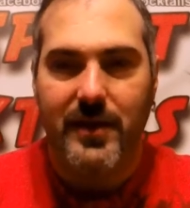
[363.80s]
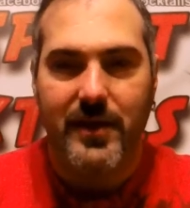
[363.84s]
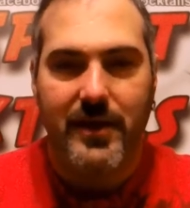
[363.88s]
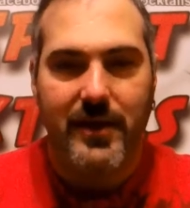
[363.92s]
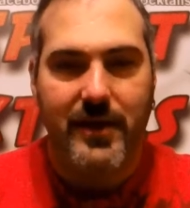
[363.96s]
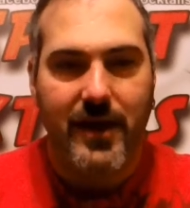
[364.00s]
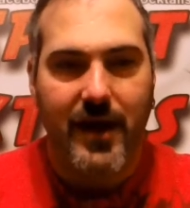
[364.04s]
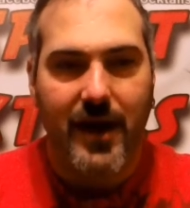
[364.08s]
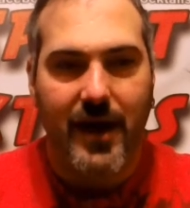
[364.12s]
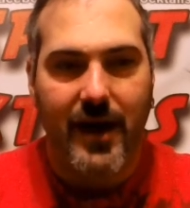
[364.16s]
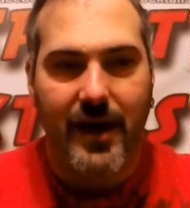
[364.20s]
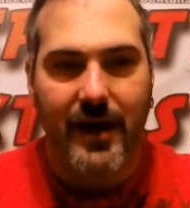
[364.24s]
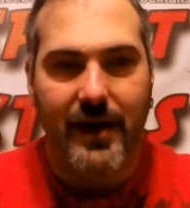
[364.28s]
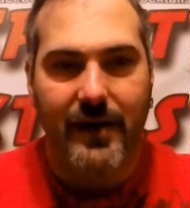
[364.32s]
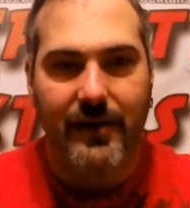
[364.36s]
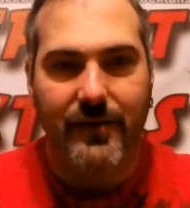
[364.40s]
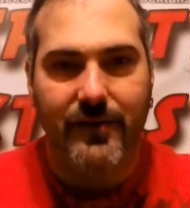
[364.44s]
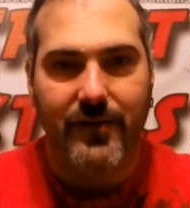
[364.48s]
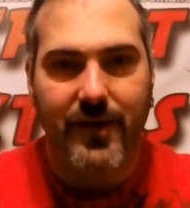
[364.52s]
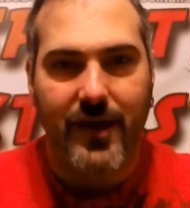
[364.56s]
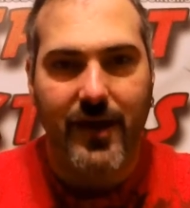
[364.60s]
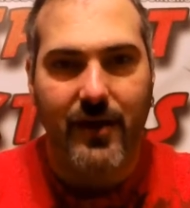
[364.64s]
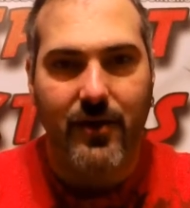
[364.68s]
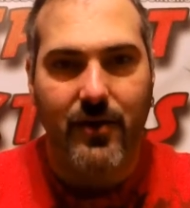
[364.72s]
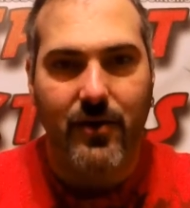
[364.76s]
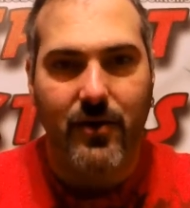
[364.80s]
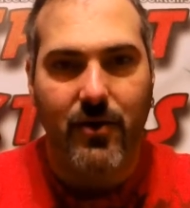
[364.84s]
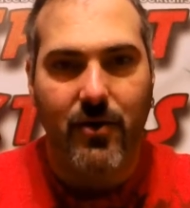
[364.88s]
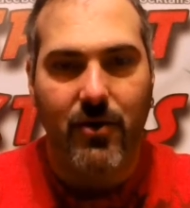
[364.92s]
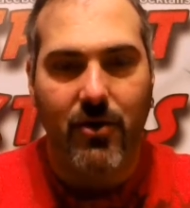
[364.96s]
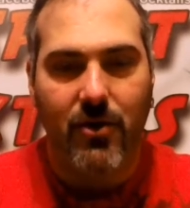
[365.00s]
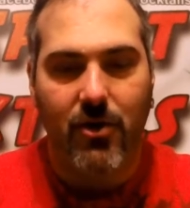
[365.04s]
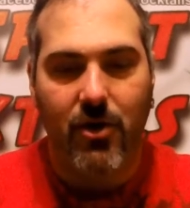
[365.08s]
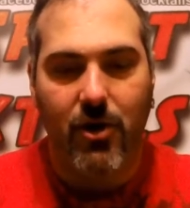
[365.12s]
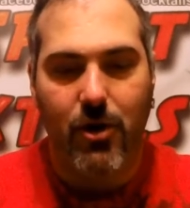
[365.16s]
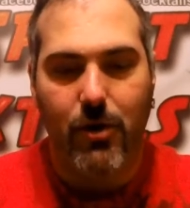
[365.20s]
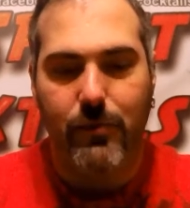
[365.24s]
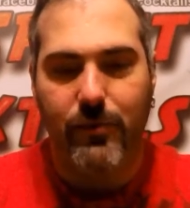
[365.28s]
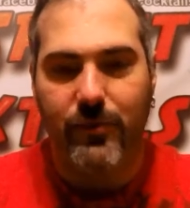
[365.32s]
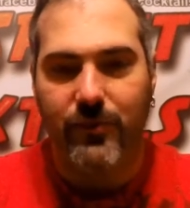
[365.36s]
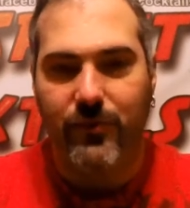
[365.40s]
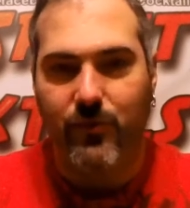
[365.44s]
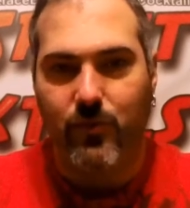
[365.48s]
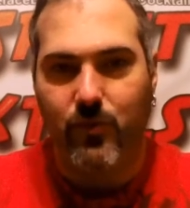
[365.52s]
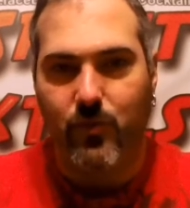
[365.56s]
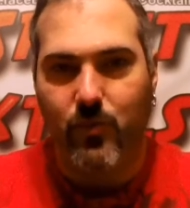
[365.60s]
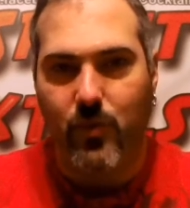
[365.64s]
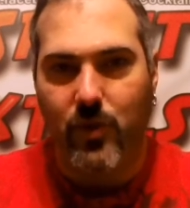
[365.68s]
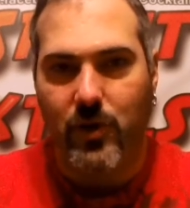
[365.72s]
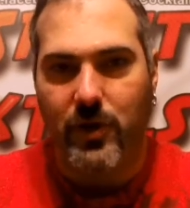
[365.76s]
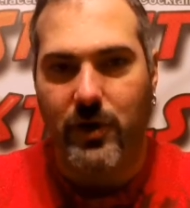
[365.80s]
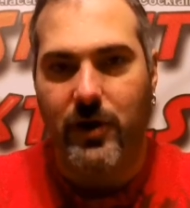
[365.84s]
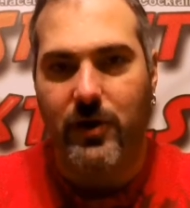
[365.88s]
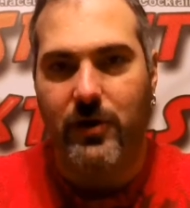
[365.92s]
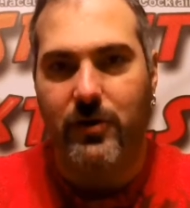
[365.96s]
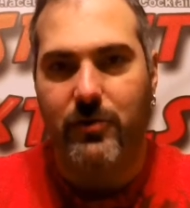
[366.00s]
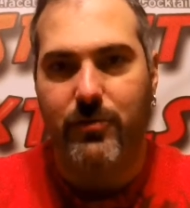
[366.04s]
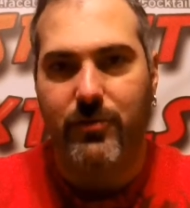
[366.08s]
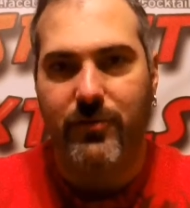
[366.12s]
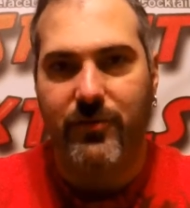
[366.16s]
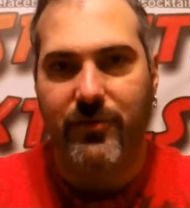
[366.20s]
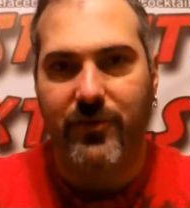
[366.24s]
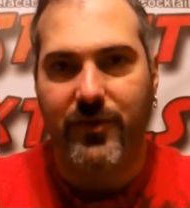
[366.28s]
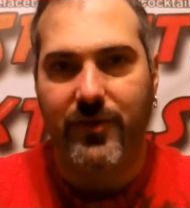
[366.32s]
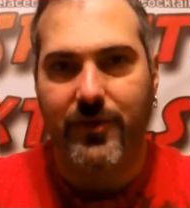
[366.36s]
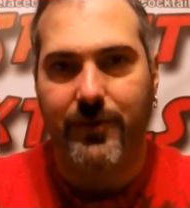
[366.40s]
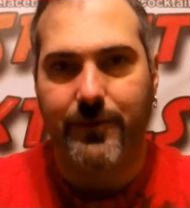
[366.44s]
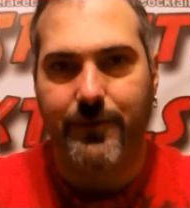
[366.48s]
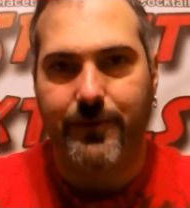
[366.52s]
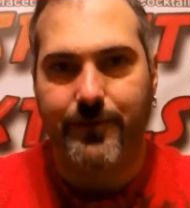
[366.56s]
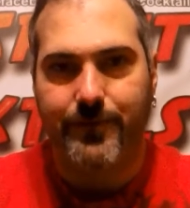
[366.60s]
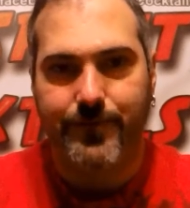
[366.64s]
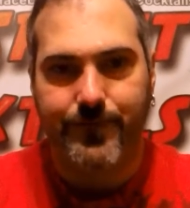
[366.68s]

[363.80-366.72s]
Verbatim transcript: It hides alcohol almost 100%.